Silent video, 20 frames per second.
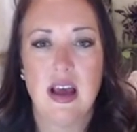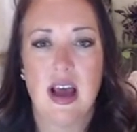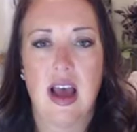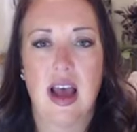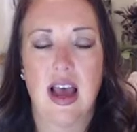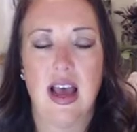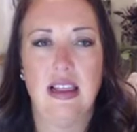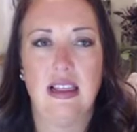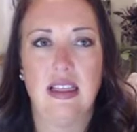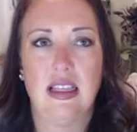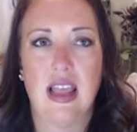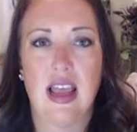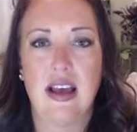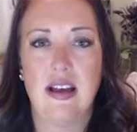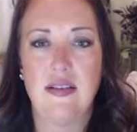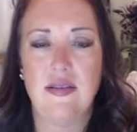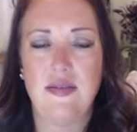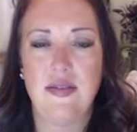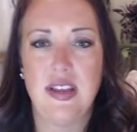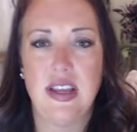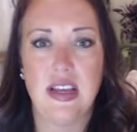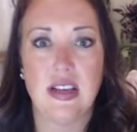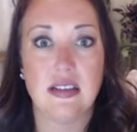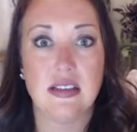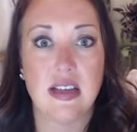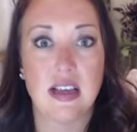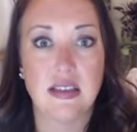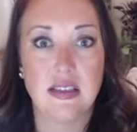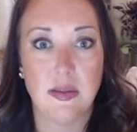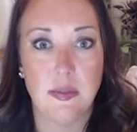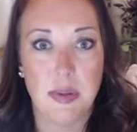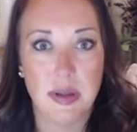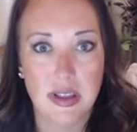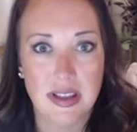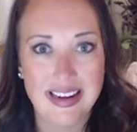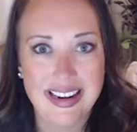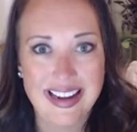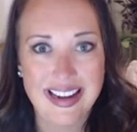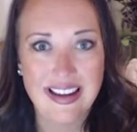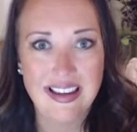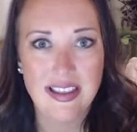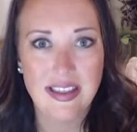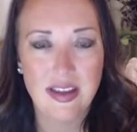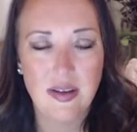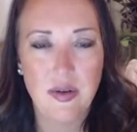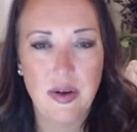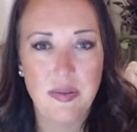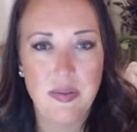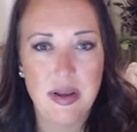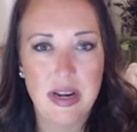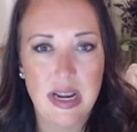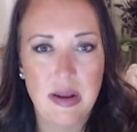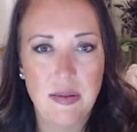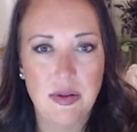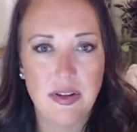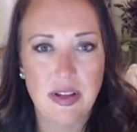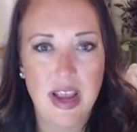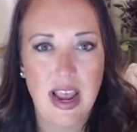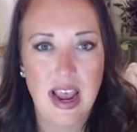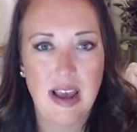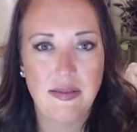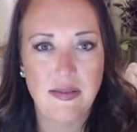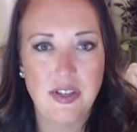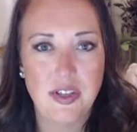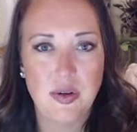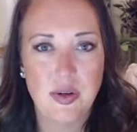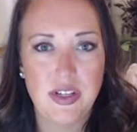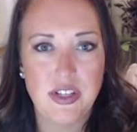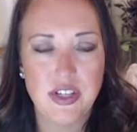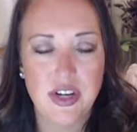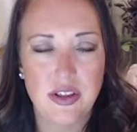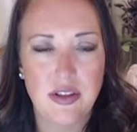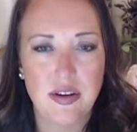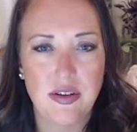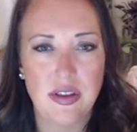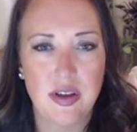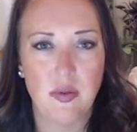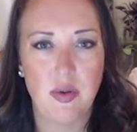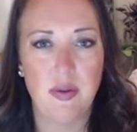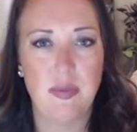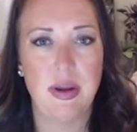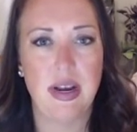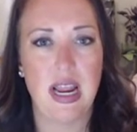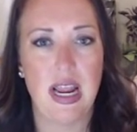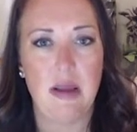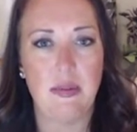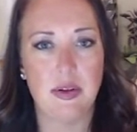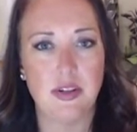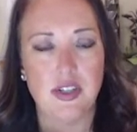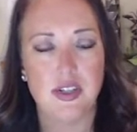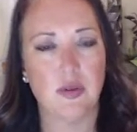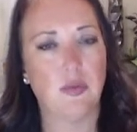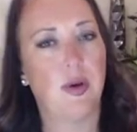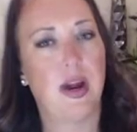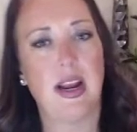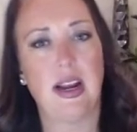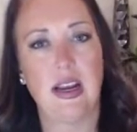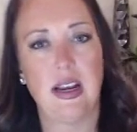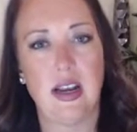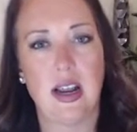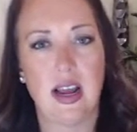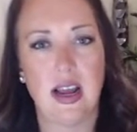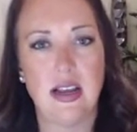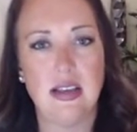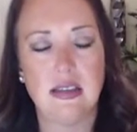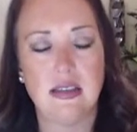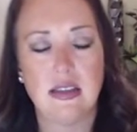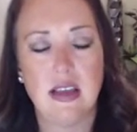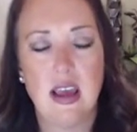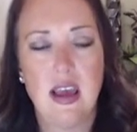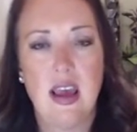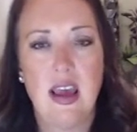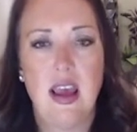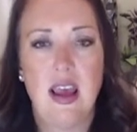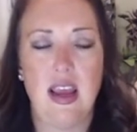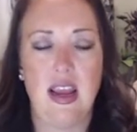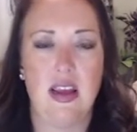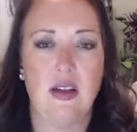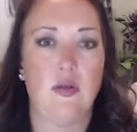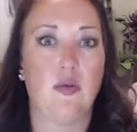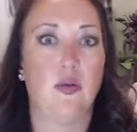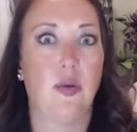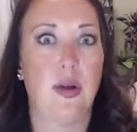I love the accessibility that we've been able to have to each other, that we've been able to recognize and